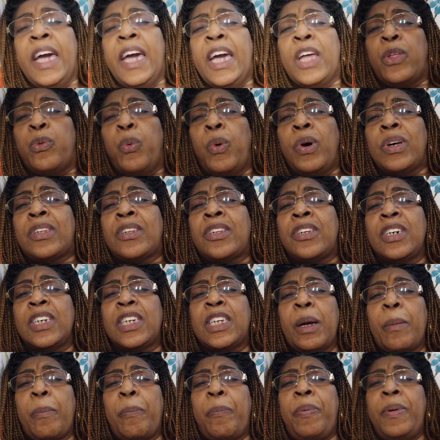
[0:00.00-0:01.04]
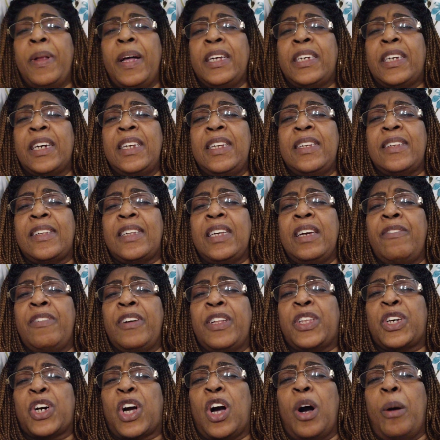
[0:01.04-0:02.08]
It was such a pleasure this
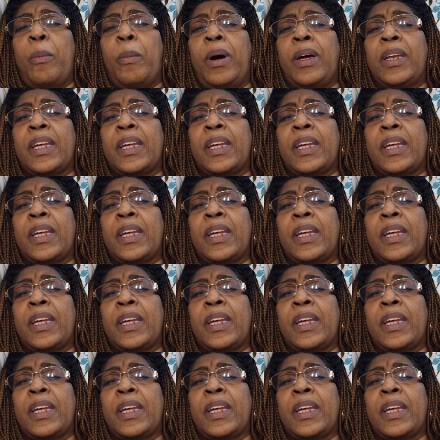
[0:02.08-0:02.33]
evening to come